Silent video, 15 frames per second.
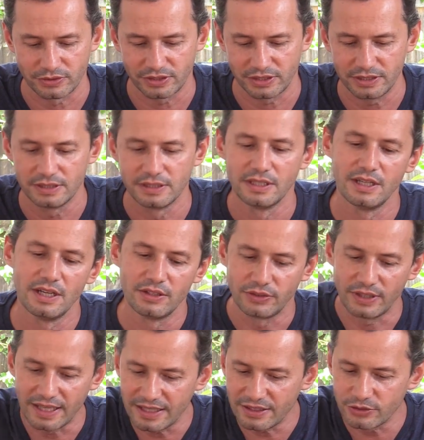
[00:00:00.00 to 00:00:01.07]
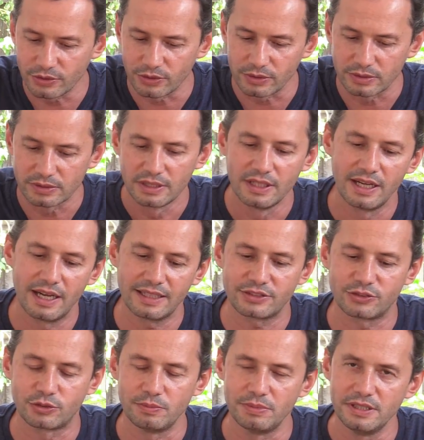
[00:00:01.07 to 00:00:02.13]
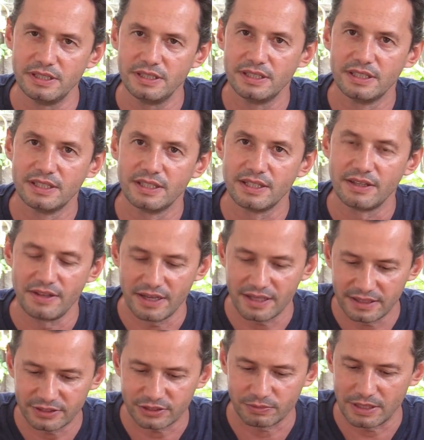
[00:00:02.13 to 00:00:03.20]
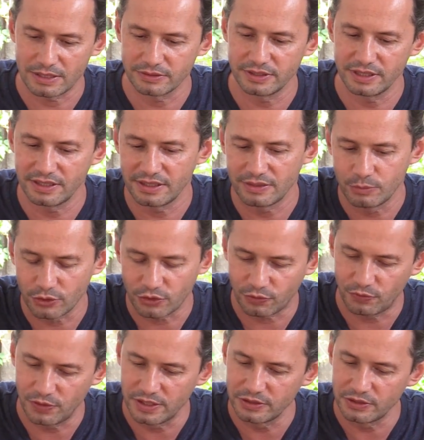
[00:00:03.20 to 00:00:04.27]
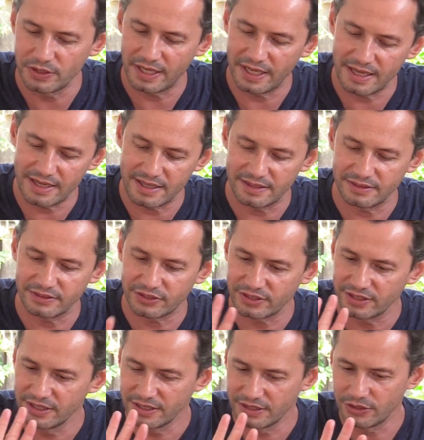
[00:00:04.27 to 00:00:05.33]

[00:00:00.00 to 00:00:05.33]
You see, the handle has to be nice, rounded, and it must feel your hand,